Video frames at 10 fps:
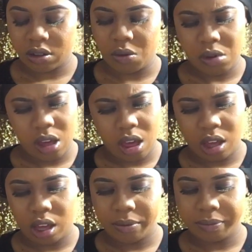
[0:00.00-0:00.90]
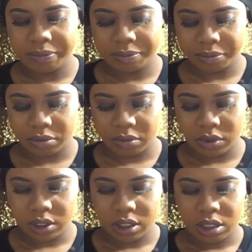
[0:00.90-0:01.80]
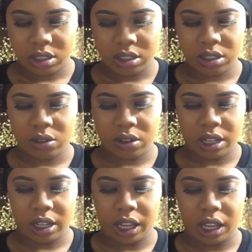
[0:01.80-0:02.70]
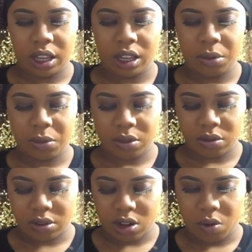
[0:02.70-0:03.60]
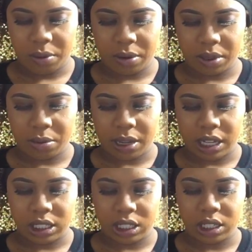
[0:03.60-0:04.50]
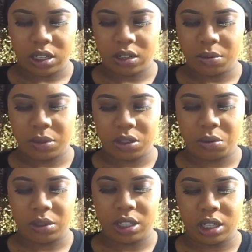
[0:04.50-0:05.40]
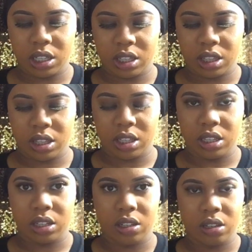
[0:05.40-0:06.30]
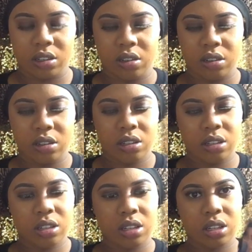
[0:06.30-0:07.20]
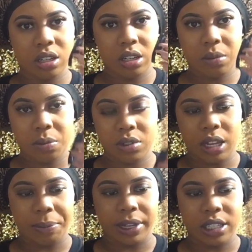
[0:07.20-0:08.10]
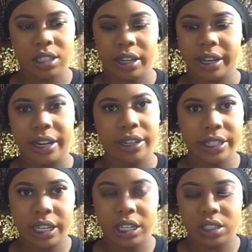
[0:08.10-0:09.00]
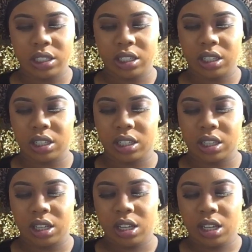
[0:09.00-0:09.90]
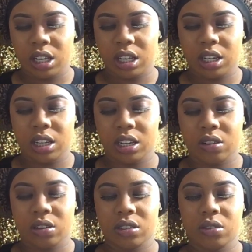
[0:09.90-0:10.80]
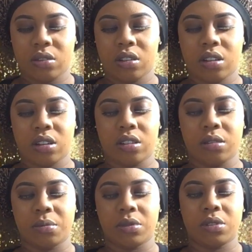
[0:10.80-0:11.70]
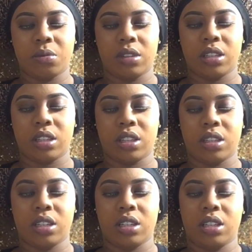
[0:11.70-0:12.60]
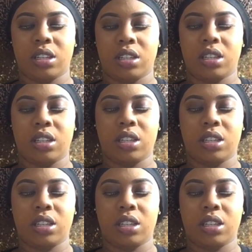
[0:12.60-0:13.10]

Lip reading: Okay, so it came, when I open up the box, it comes with the clips. I'm guessing I gotta attach it then, and it also comes with the